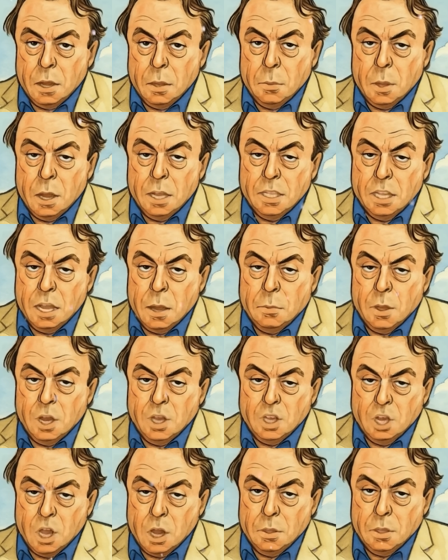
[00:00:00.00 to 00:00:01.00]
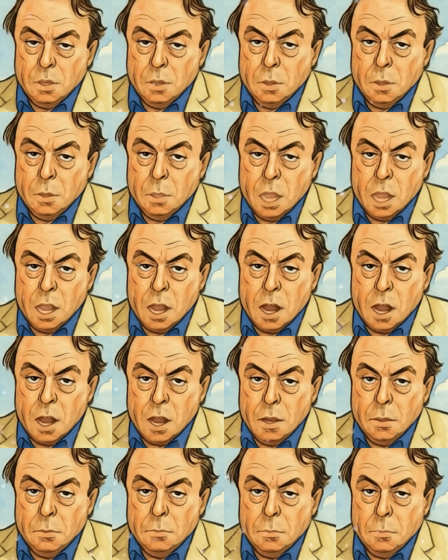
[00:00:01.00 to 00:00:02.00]
When someone shows you who they
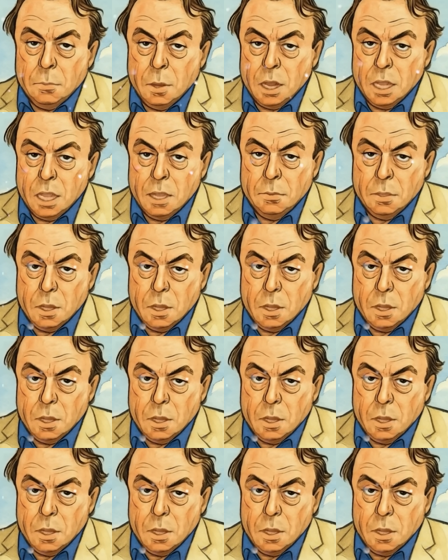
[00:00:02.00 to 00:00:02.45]
are, believe